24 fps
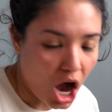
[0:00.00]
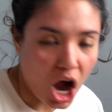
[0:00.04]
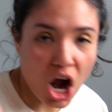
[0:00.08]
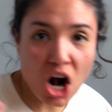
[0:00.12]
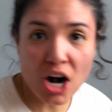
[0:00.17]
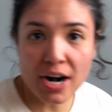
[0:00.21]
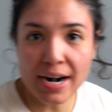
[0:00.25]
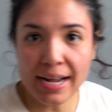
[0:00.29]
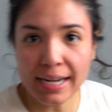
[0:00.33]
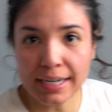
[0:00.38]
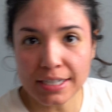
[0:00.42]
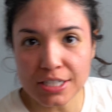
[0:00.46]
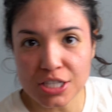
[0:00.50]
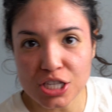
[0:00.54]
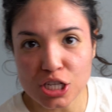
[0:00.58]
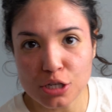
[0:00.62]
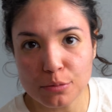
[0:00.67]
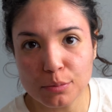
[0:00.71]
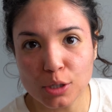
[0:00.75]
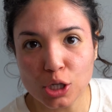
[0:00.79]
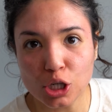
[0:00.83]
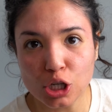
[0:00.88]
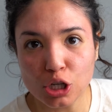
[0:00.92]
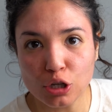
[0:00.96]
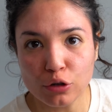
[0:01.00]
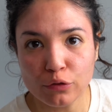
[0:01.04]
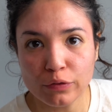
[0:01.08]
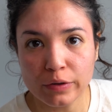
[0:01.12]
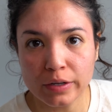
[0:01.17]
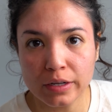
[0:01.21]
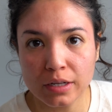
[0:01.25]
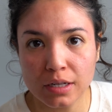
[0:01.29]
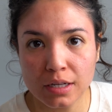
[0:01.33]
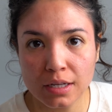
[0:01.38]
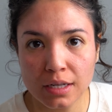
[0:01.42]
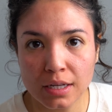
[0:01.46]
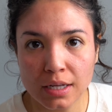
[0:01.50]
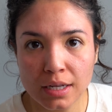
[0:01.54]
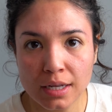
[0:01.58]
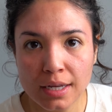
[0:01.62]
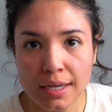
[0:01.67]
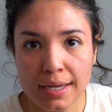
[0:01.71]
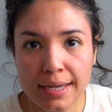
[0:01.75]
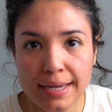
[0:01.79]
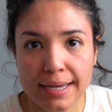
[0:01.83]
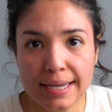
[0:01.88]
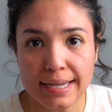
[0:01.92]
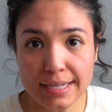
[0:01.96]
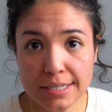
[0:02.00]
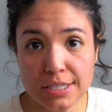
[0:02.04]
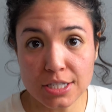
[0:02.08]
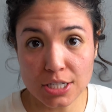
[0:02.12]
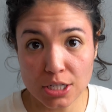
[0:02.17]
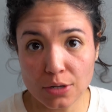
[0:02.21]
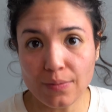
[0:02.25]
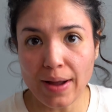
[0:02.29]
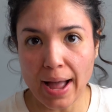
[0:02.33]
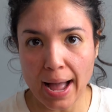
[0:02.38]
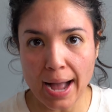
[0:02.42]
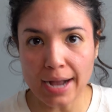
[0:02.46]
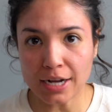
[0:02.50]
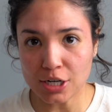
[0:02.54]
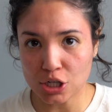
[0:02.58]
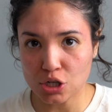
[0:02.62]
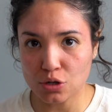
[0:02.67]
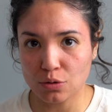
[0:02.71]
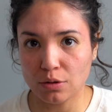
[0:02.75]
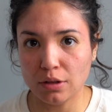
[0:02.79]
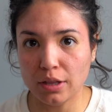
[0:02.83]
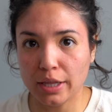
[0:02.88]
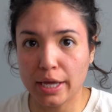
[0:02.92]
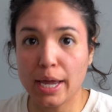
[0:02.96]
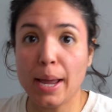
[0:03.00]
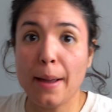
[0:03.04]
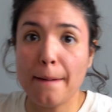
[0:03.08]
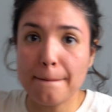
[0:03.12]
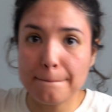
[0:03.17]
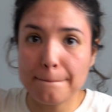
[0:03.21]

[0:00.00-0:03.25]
Our next move is to actually